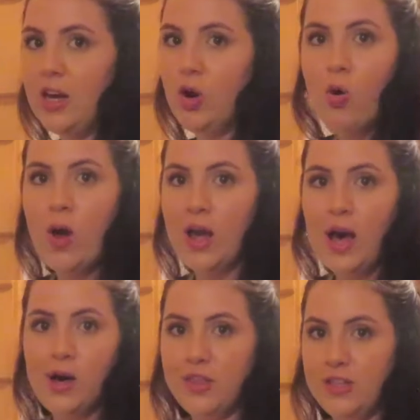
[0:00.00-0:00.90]
like, quick,
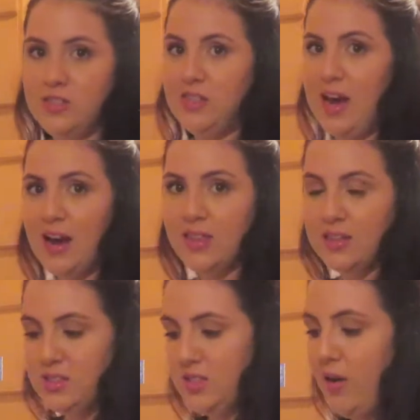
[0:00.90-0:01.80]
healthy snack
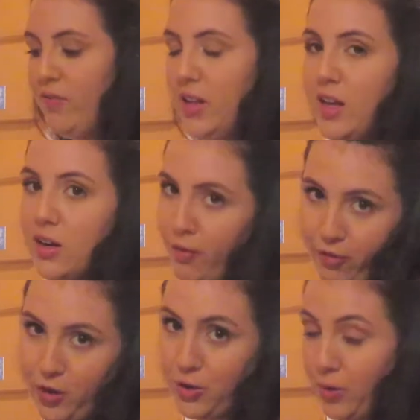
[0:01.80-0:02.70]
that's definitely gonna
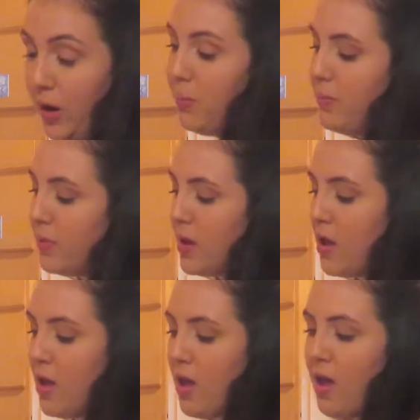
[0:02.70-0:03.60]
fill you up.
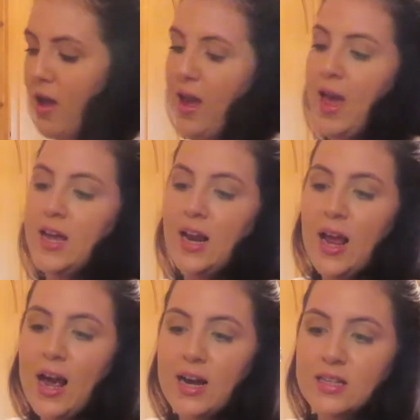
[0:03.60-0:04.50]
And it
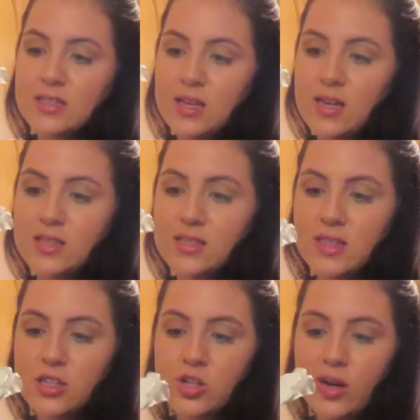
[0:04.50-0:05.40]
has
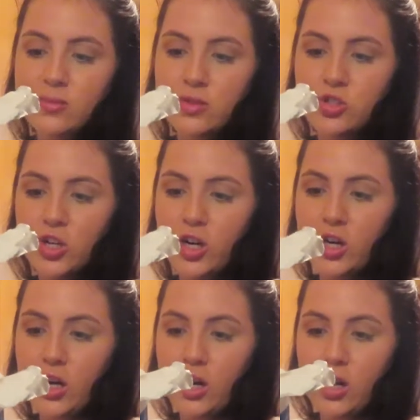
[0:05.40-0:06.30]
6 grams of
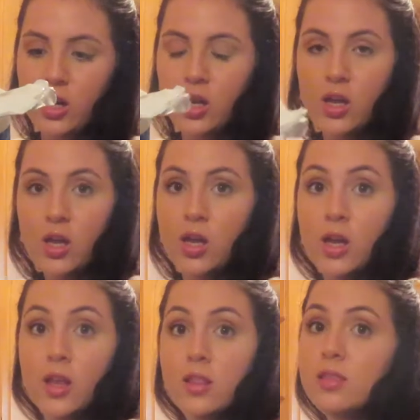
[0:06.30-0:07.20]
sugar.
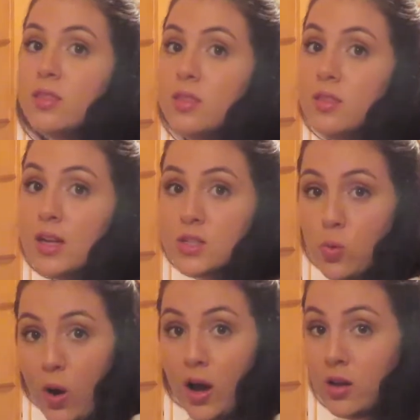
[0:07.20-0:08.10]
That's
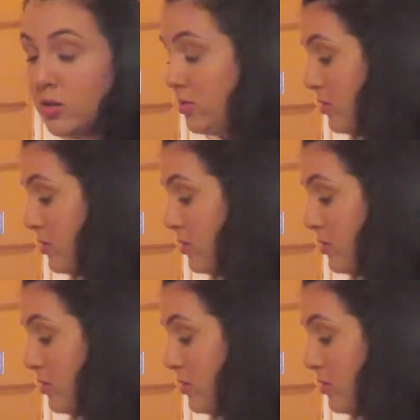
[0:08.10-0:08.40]
wild.